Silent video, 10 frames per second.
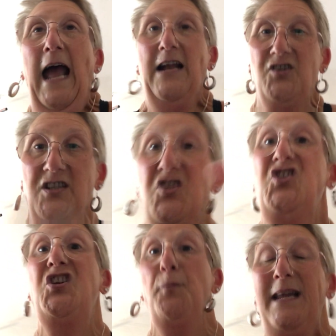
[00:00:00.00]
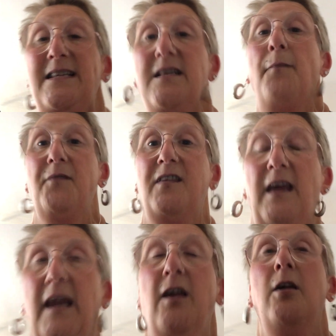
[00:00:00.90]
and just doing
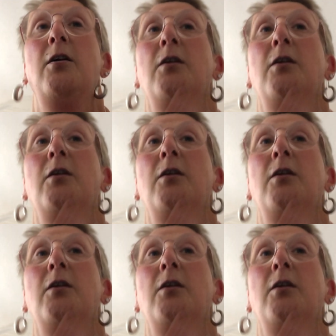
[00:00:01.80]
something